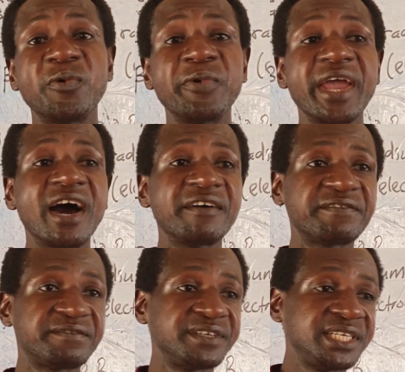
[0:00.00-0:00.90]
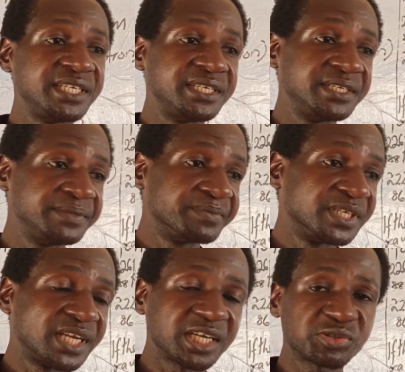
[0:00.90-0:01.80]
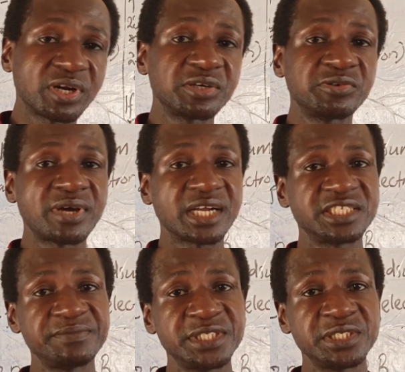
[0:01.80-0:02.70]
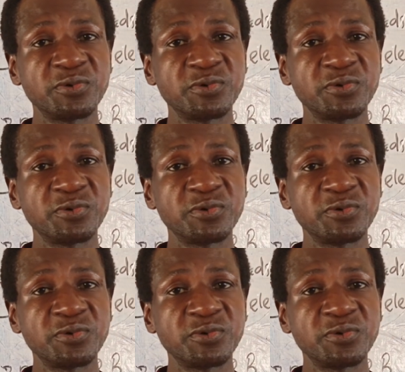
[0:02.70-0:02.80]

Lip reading: We have the natural radioactivity.